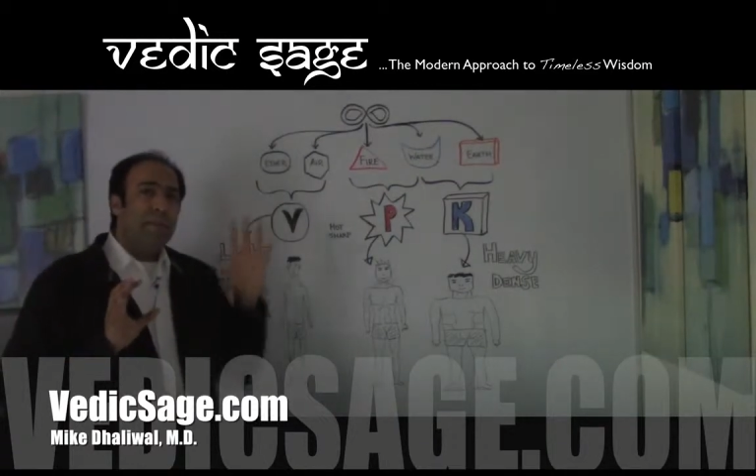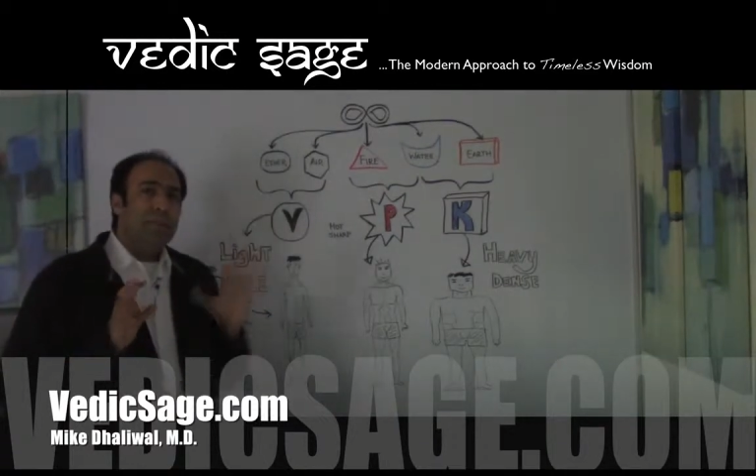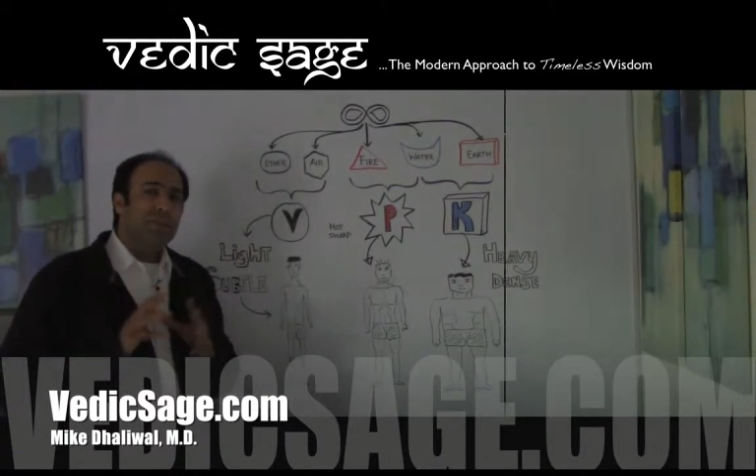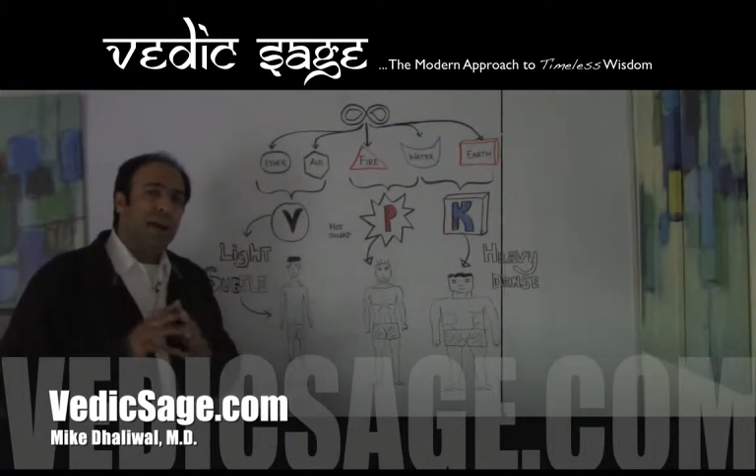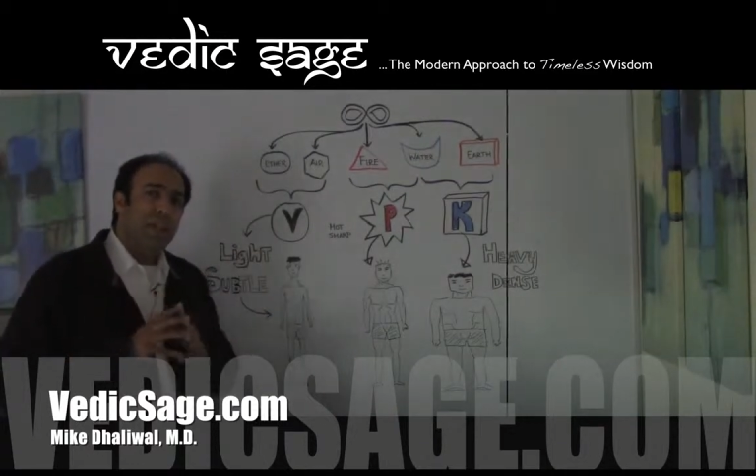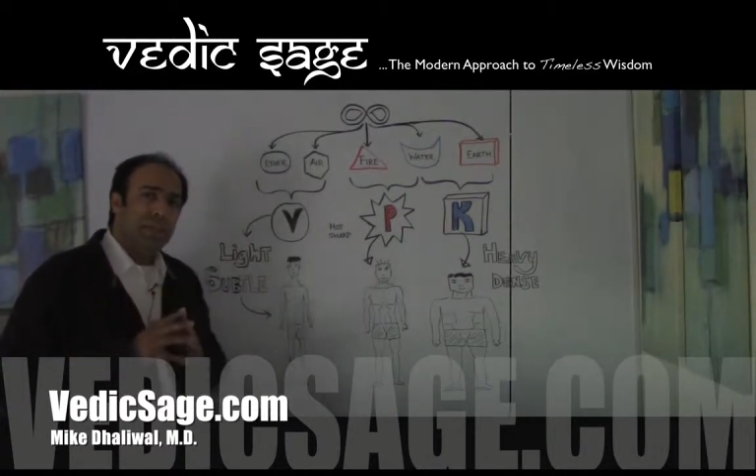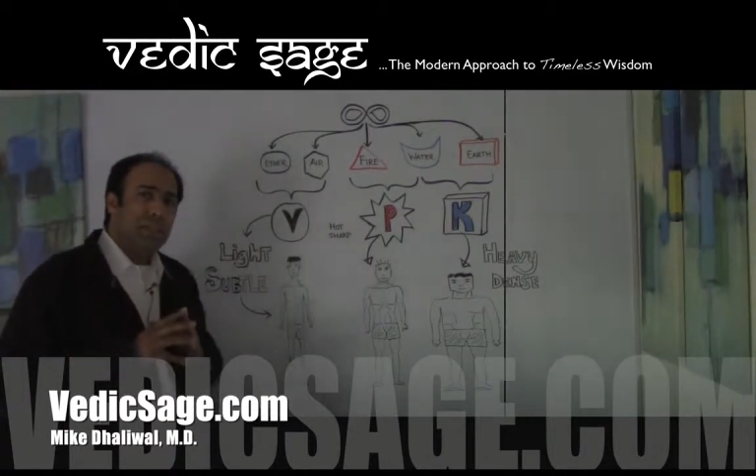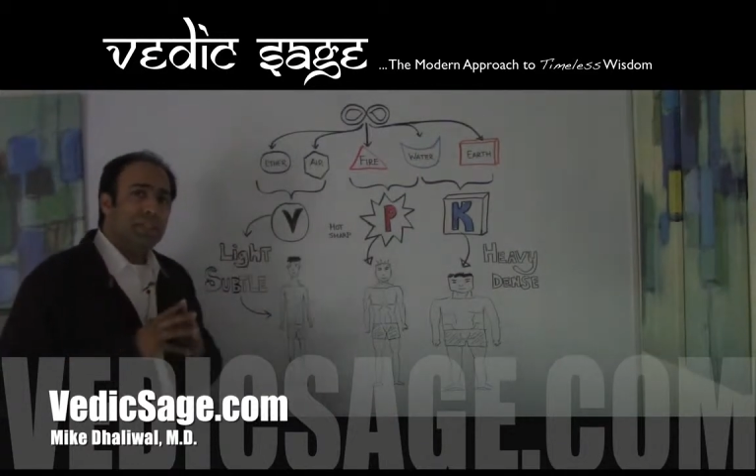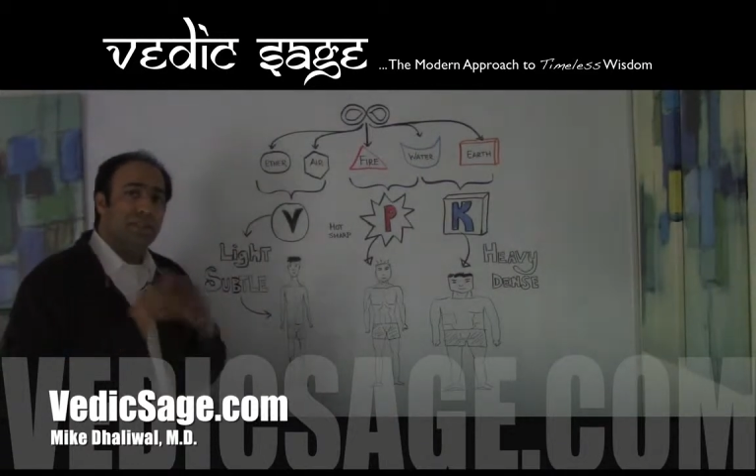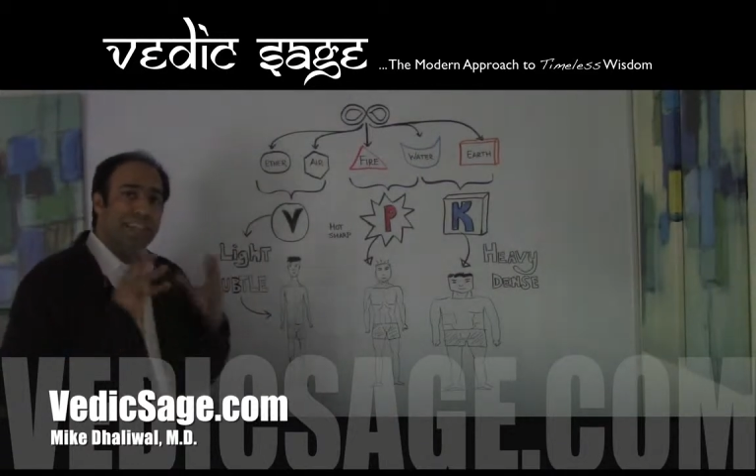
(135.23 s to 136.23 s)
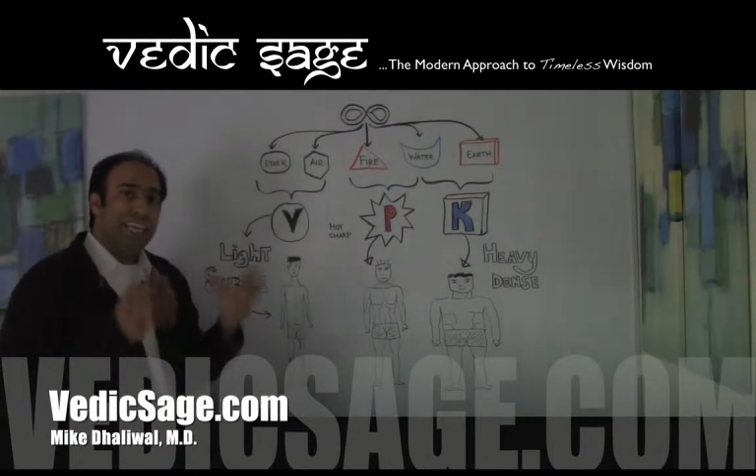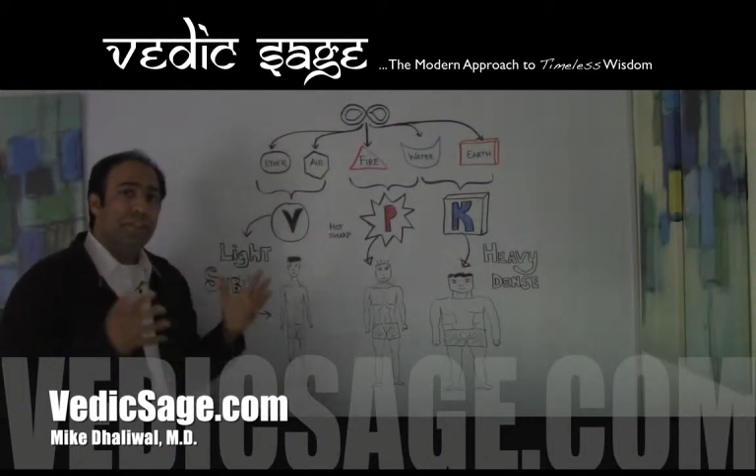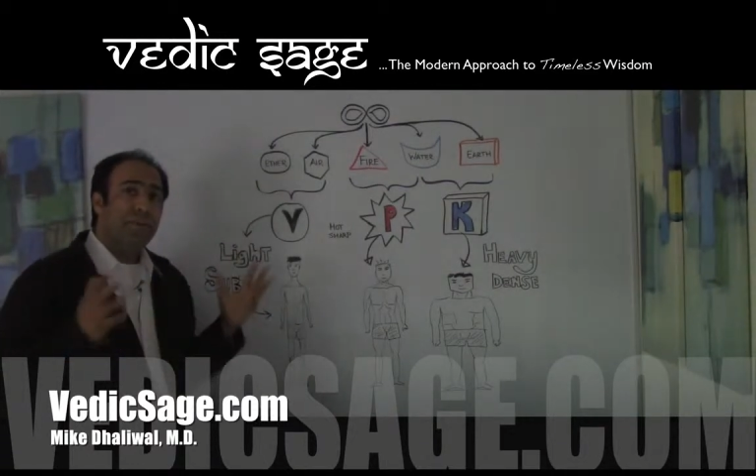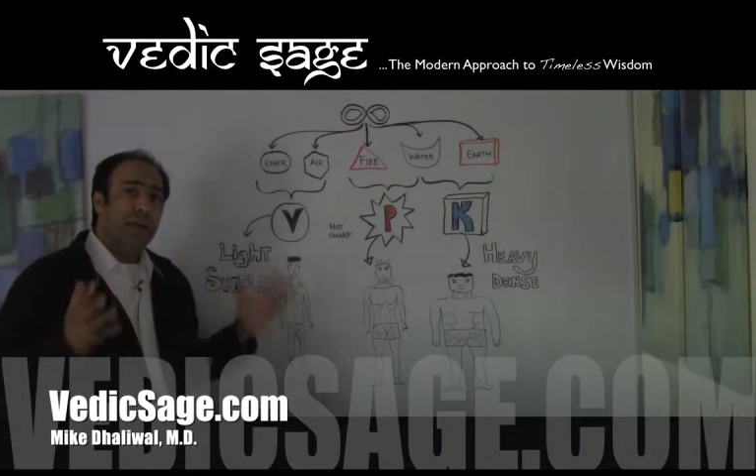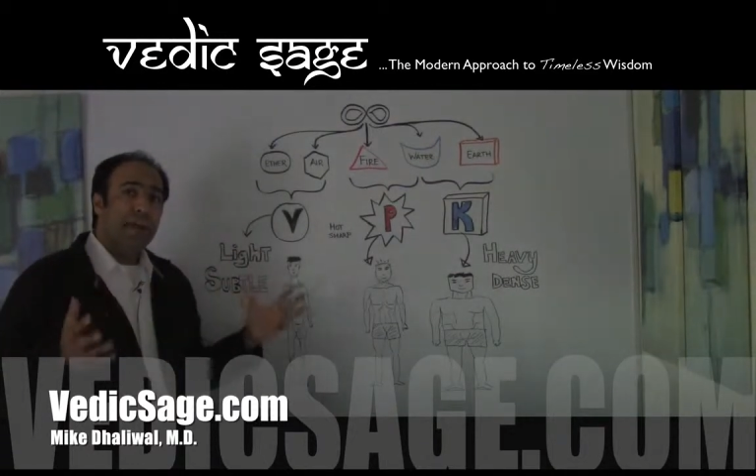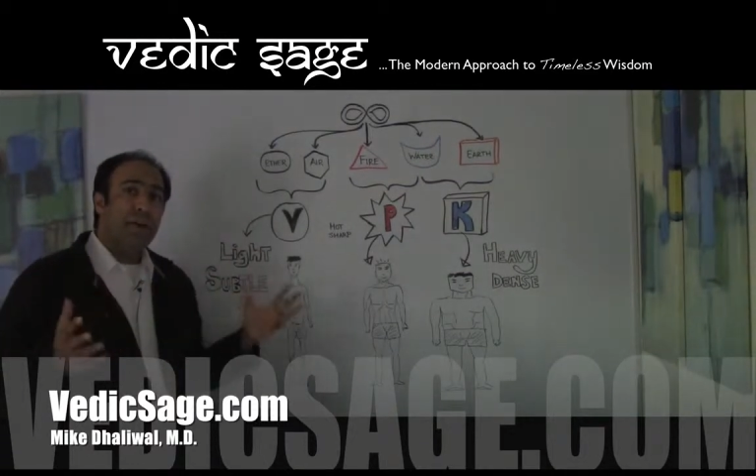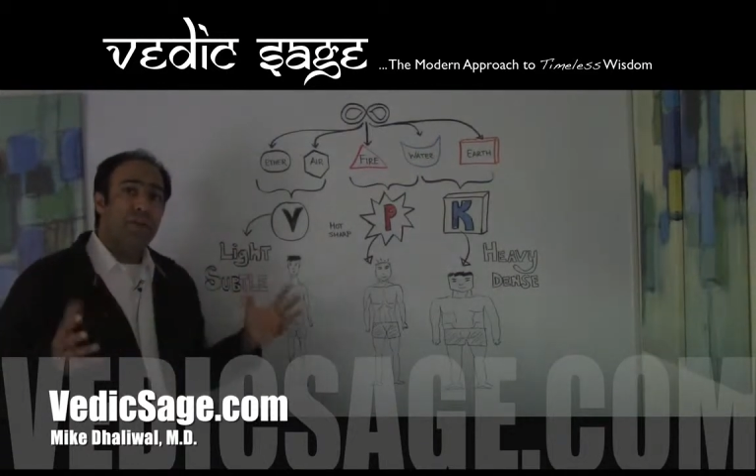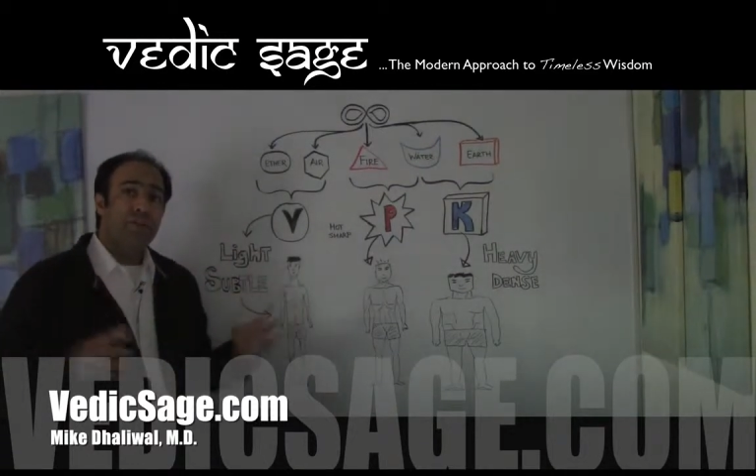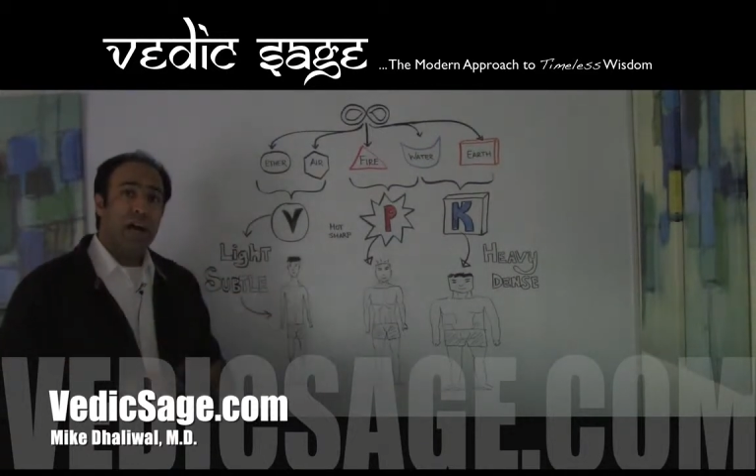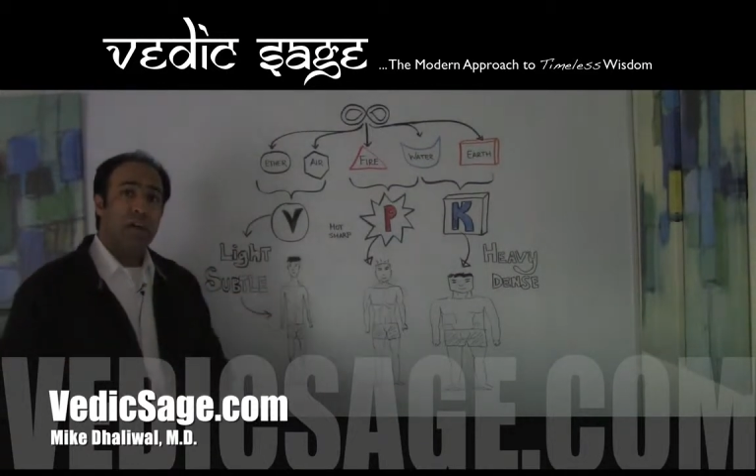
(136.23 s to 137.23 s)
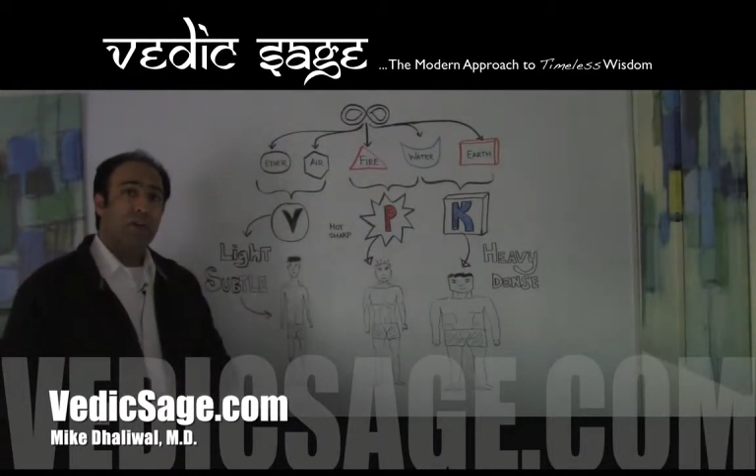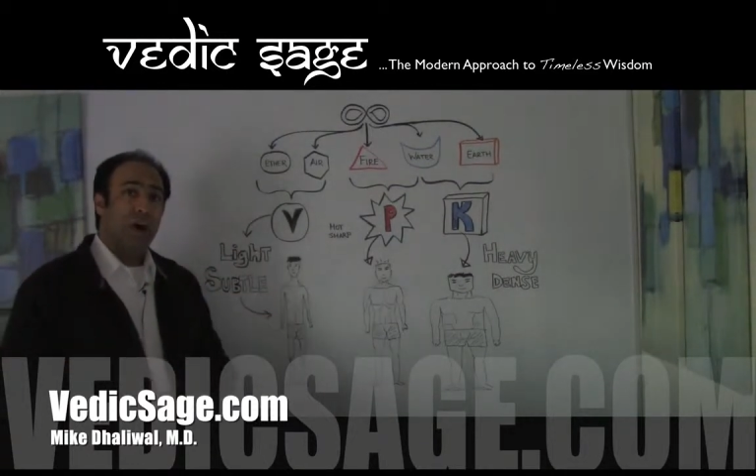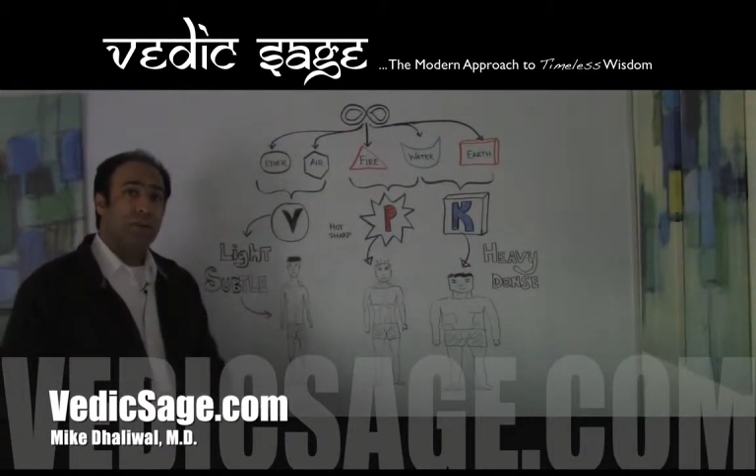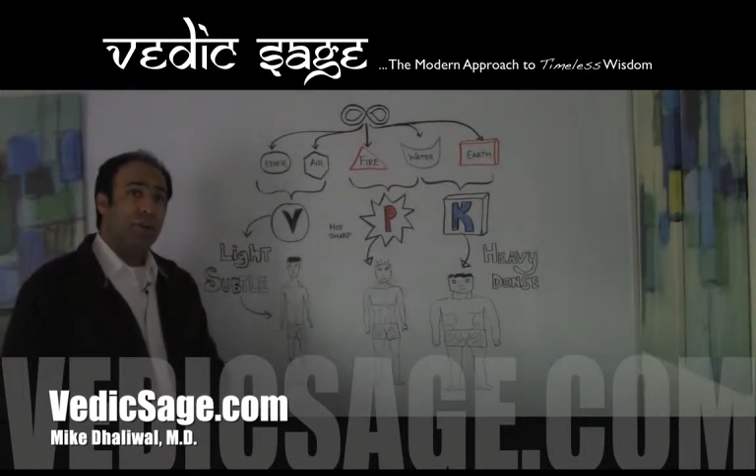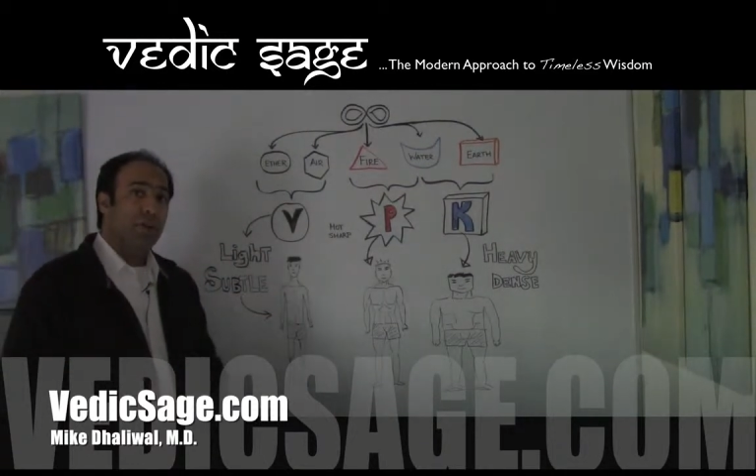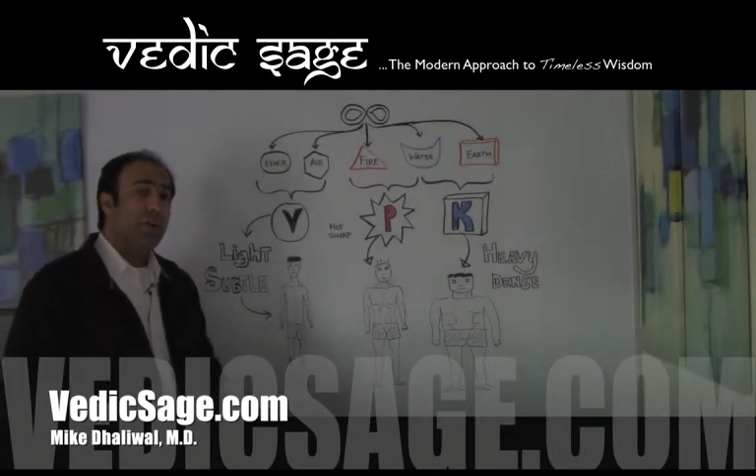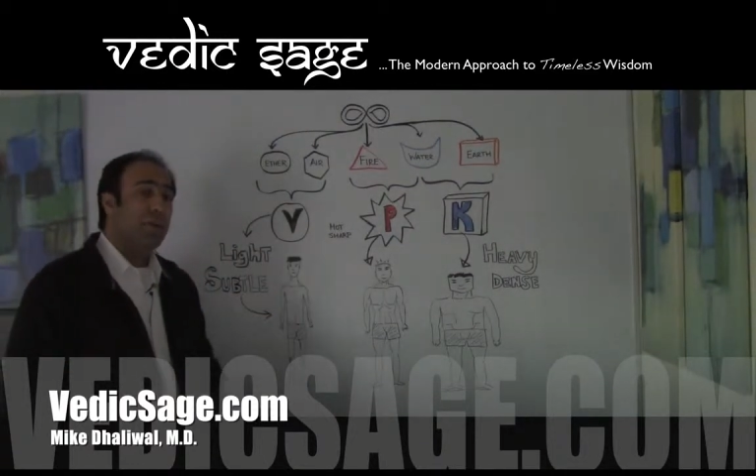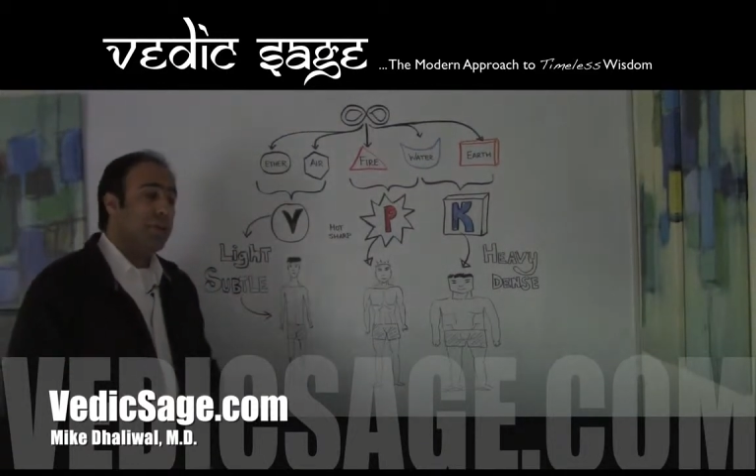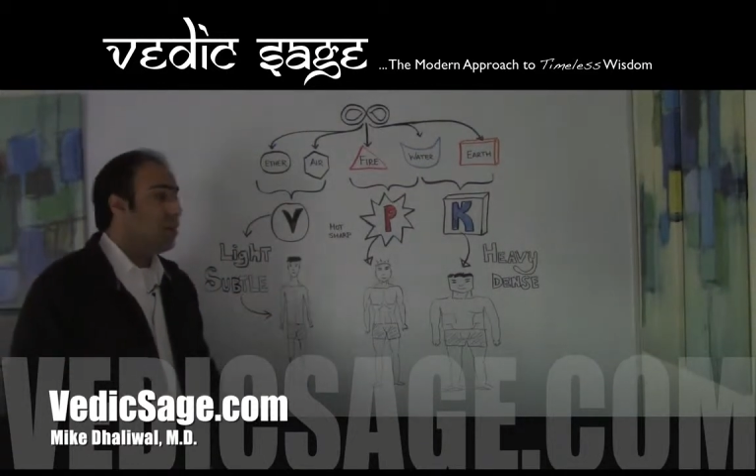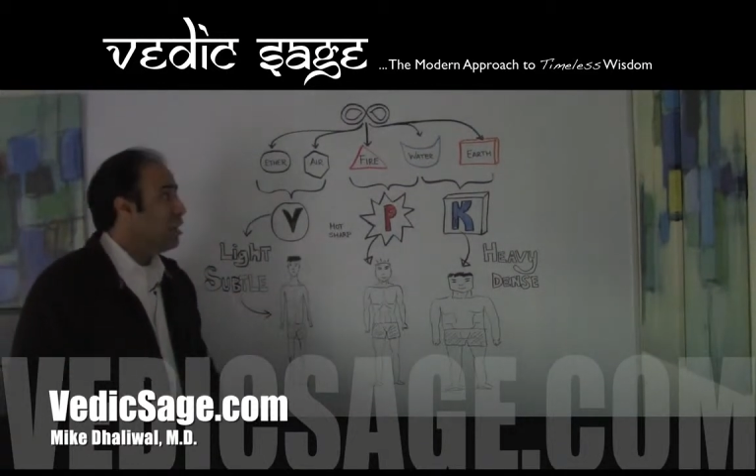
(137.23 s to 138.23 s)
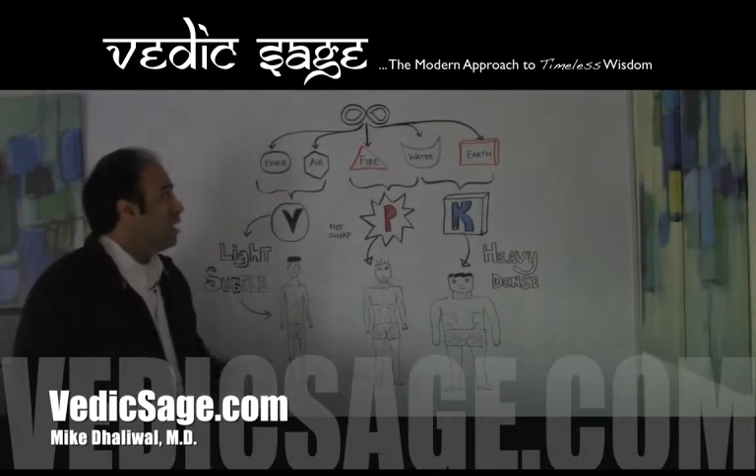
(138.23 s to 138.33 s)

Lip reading: major elements of ether, air, fire, water, and earth,